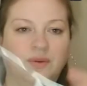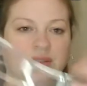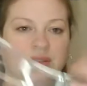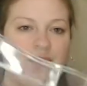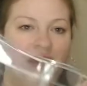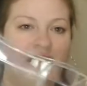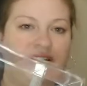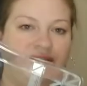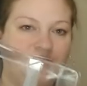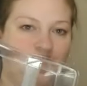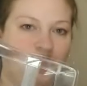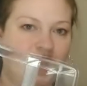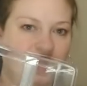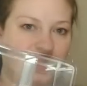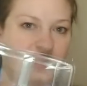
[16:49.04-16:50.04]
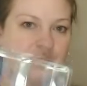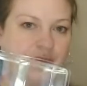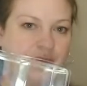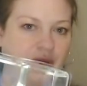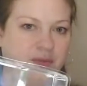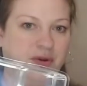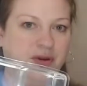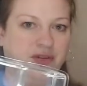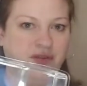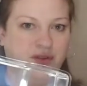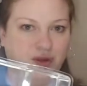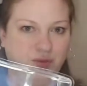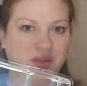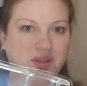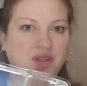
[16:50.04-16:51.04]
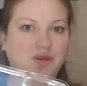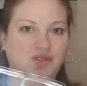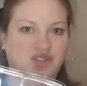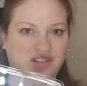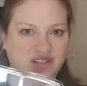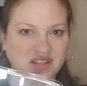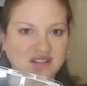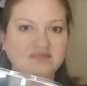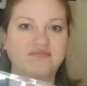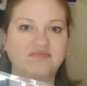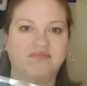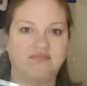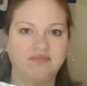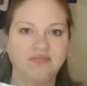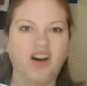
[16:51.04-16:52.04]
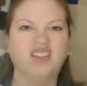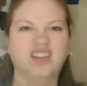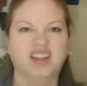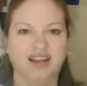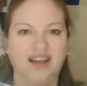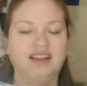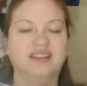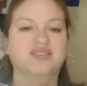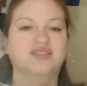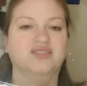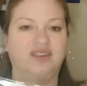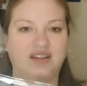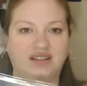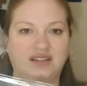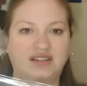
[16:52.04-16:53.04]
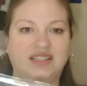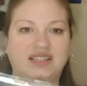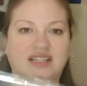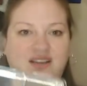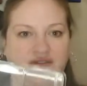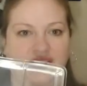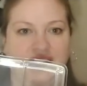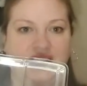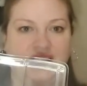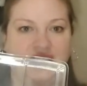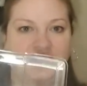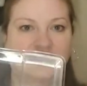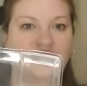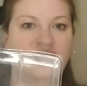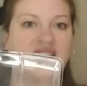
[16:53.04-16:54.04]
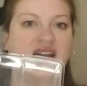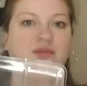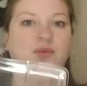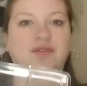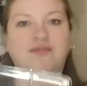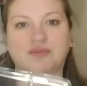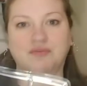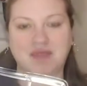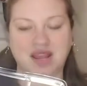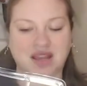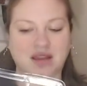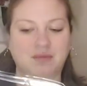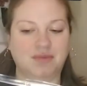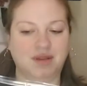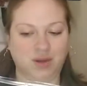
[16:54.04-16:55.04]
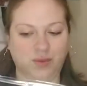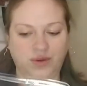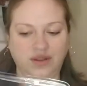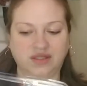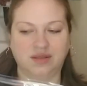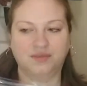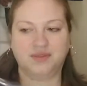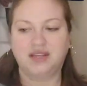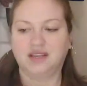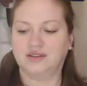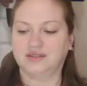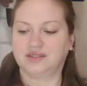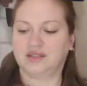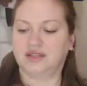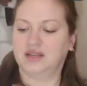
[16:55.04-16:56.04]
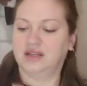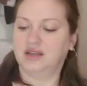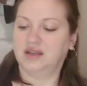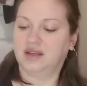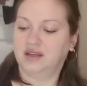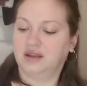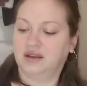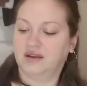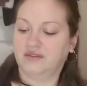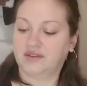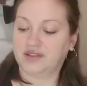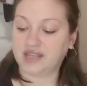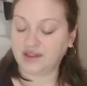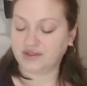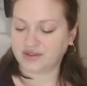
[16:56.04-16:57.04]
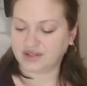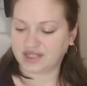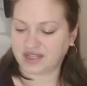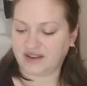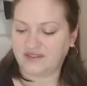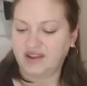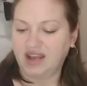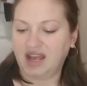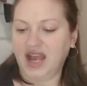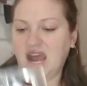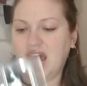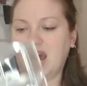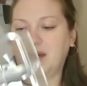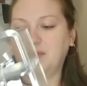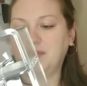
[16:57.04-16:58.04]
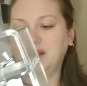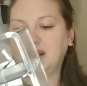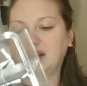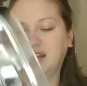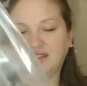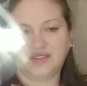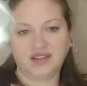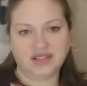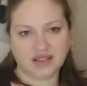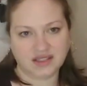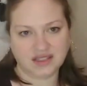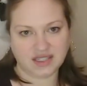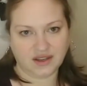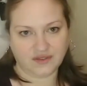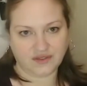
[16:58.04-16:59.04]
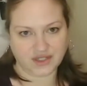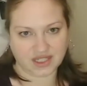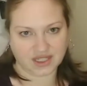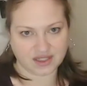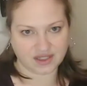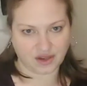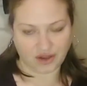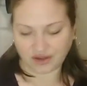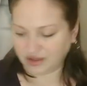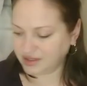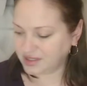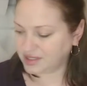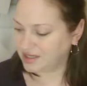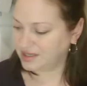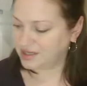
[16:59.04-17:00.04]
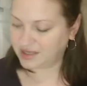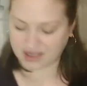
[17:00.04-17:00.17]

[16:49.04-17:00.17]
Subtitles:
that was big enough to where I could put perfume and lotion and all that extra stuff in it. I already have one for makeup, but I want something else for the other stuff. And I got this on sale for $6.